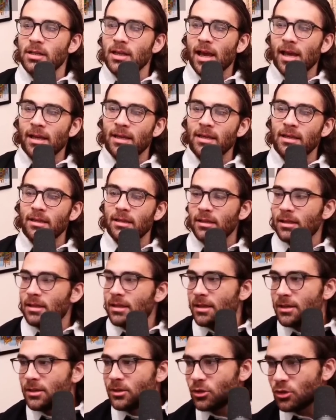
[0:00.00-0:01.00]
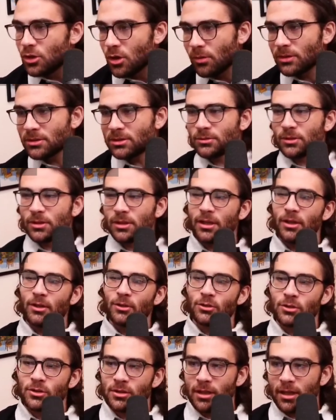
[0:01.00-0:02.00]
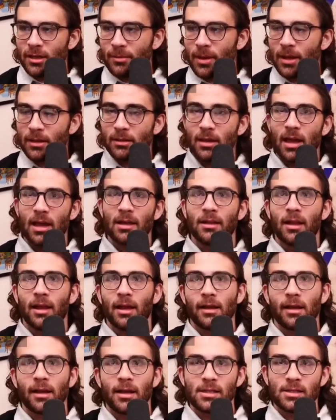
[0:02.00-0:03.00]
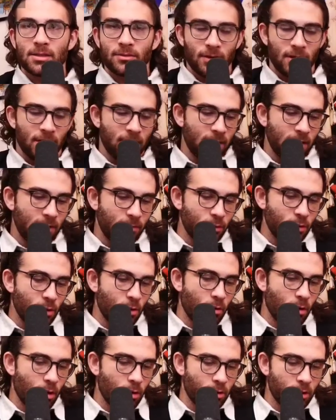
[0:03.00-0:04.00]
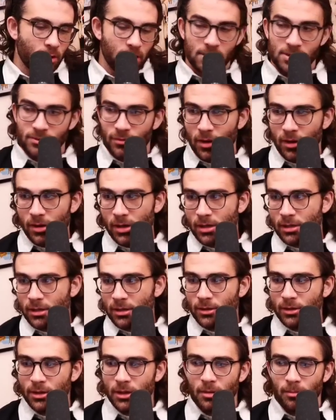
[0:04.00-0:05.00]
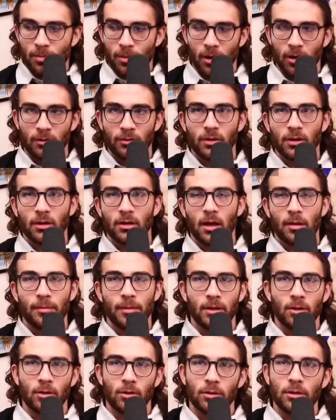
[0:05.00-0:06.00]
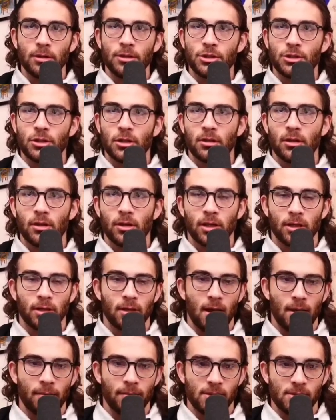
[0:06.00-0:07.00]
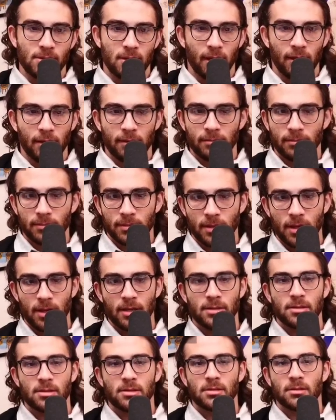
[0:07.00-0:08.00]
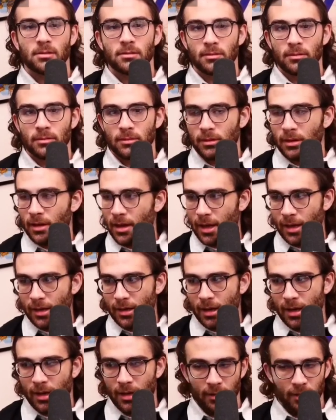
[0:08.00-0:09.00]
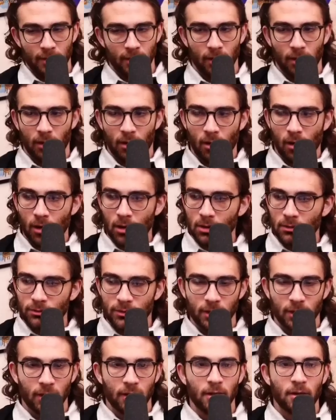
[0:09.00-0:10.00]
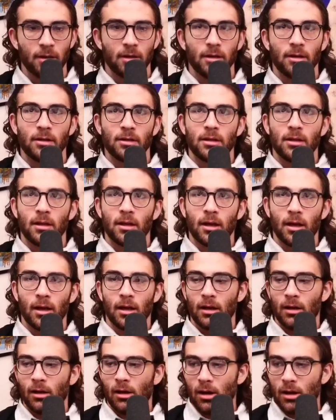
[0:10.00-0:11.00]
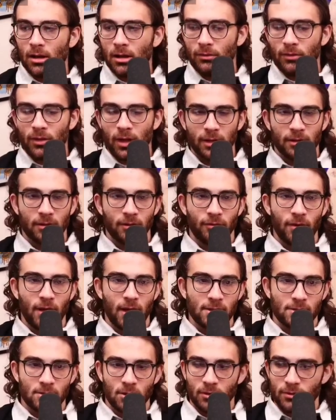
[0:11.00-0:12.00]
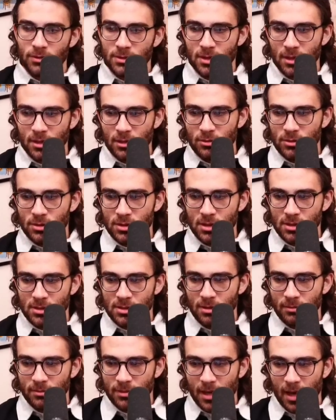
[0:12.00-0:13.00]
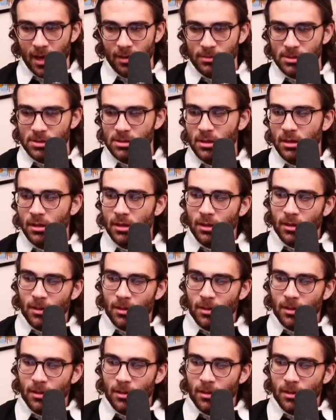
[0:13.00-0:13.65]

Yeah, he. You know what's really interesting about that? Like, as even though Oda is very clearly a pervert, I mean, holy shit! Look at Nami's like tits and and all of the uh, all of like the fan service that you see sometimes.